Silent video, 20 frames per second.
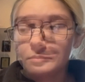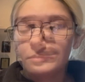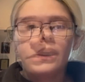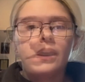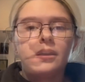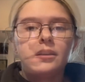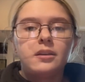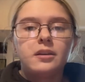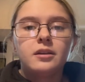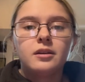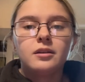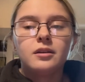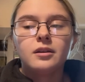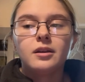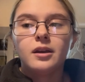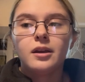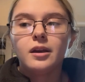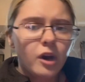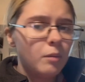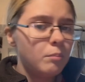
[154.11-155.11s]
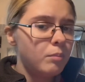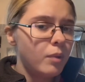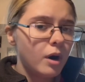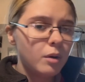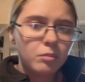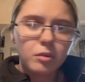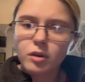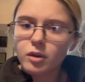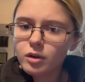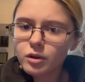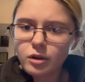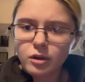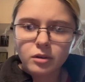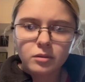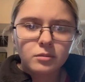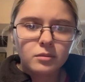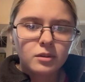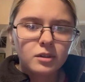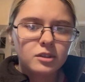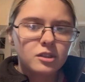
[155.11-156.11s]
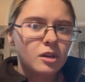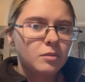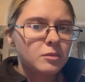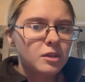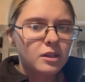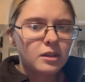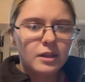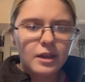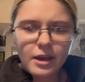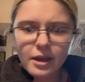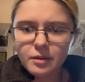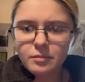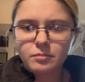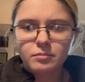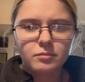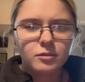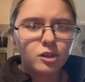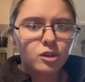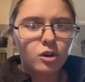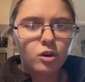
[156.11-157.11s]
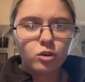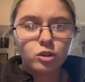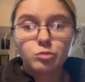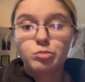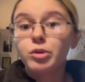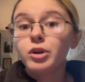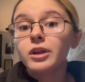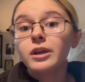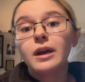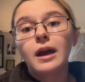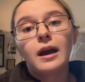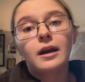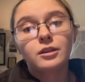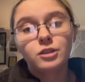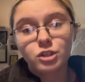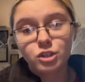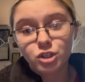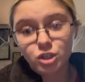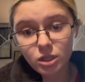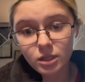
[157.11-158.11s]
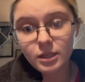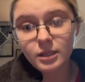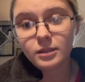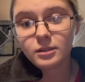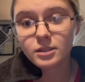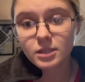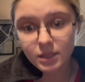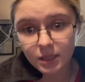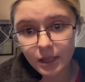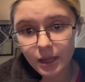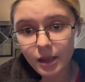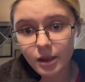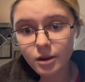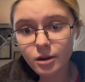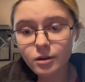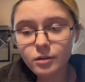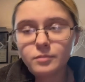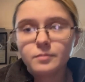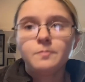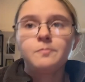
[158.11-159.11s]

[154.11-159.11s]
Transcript: Adding a bubbler, something that, is putting oxygen into the air.